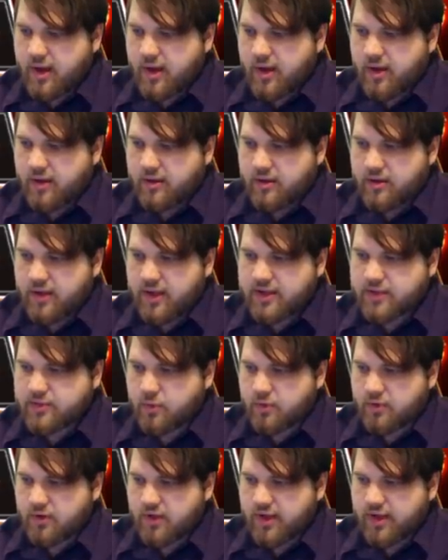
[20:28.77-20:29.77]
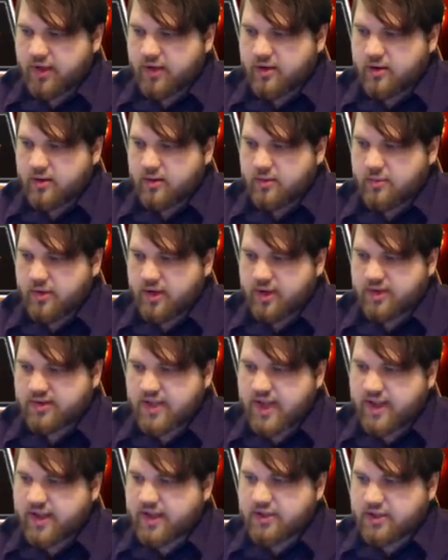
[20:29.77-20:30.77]
the Lightsworn Link,
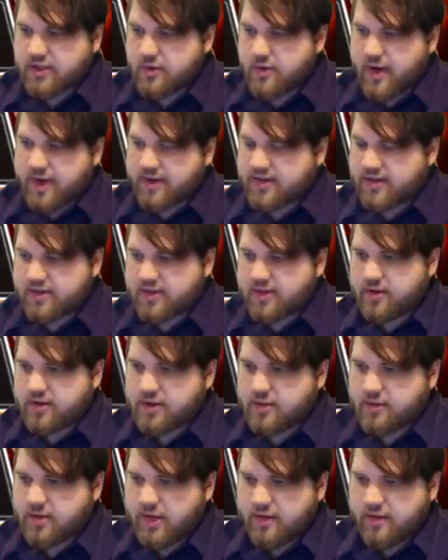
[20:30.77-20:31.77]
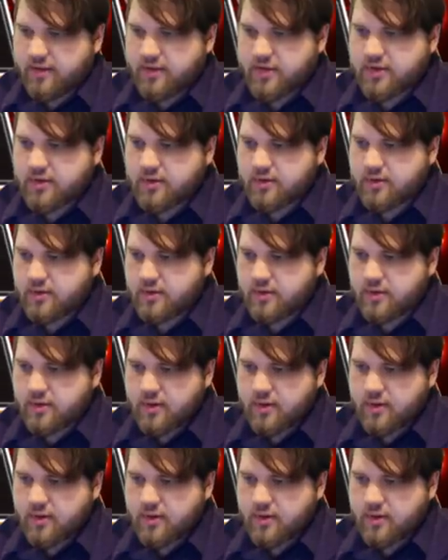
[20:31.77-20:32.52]
because that gets you access to the Gem-Knight Fusion.